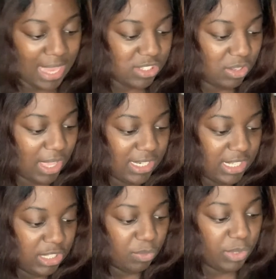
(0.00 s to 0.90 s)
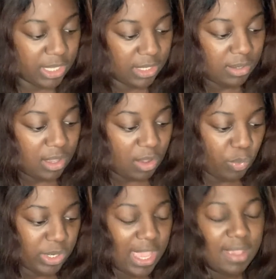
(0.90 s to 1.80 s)
I just don't like dealing with
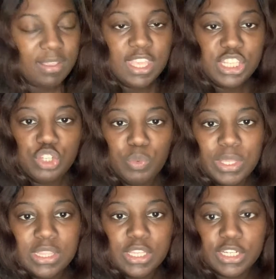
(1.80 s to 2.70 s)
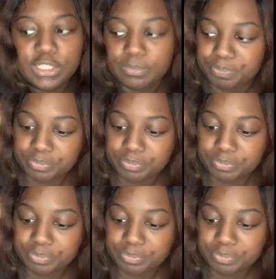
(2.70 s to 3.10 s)
when they hit you with the,